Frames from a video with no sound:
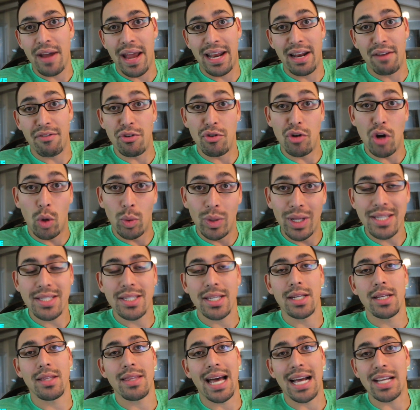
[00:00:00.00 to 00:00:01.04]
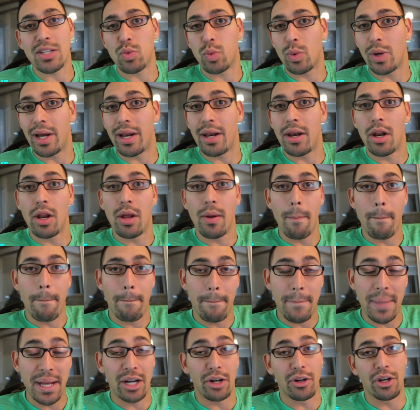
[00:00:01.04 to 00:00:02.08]
And if you don't listen, that's when
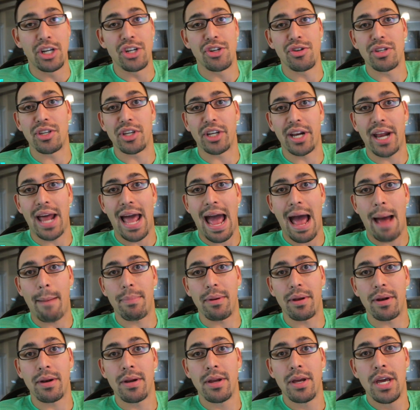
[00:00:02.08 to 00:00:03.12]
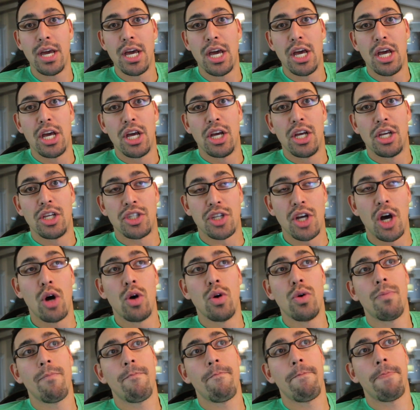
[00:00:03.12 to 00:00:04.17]
bigger injuries are going to happen.
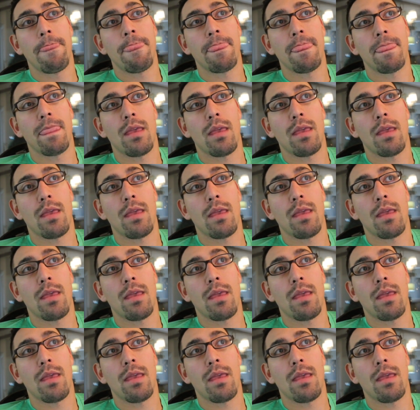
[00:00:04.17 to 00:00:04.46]
So